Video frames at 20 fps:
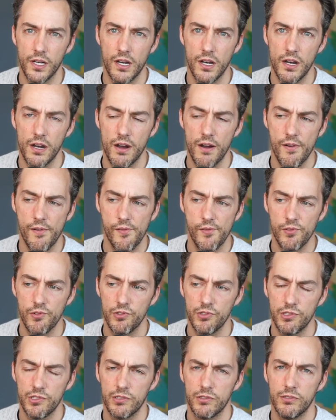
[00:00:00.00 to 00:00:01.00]
Uh,
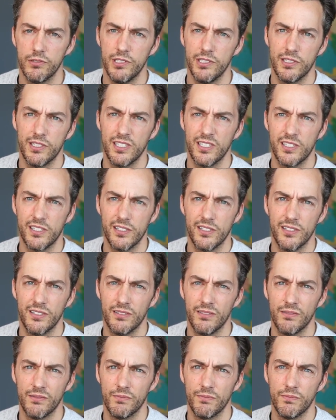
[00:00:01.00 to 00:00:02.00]
were you
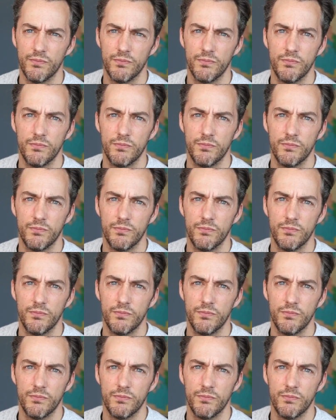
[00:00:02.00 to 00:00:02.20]
thinking